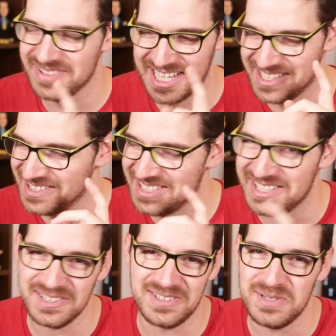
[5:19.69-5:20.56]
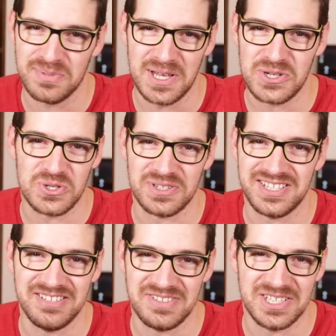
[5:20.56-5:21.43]
like guilty pleasure
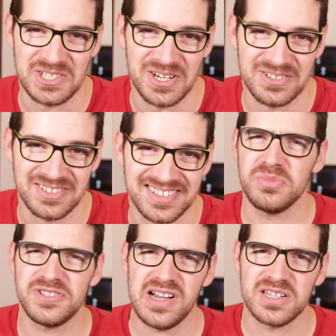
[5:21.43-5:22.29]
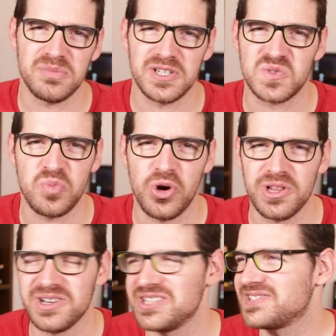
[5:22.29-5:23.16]
TV show. If you're going to be talking about
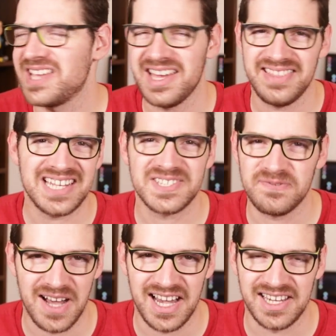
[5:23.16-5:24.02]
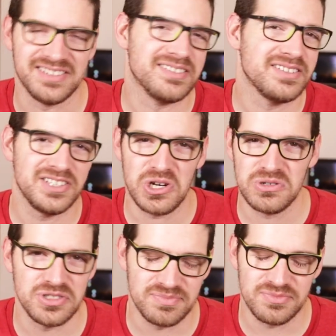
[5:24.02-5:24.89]
spoilers, that's fine. No
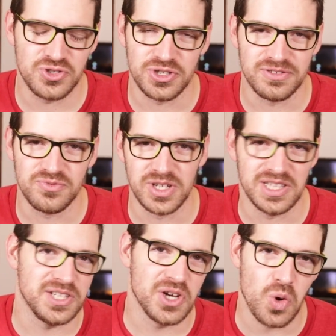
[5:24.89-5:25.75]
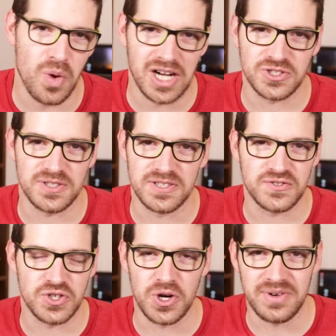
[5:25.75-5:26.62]
one should really go watch this
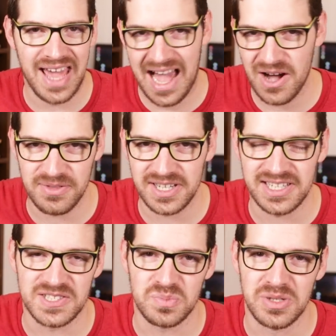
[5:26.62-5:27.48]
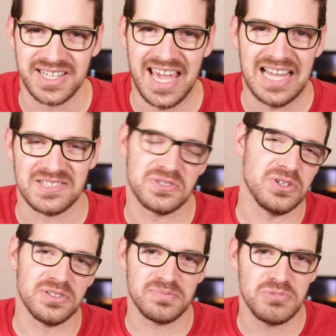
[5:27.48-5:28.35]
show now that it's been
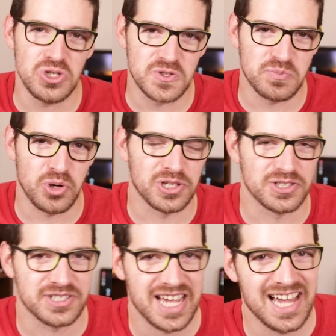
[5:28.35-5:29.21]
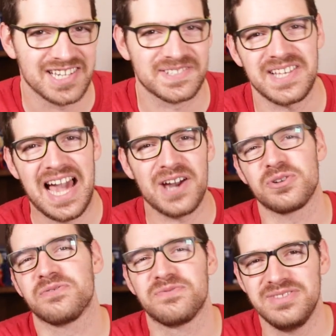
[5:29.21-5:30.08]
canceled. Use spoiler tags out
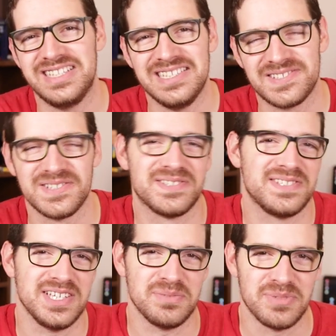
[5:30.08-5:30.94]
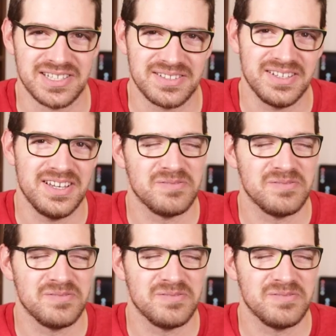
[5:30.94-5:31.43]
of decency, but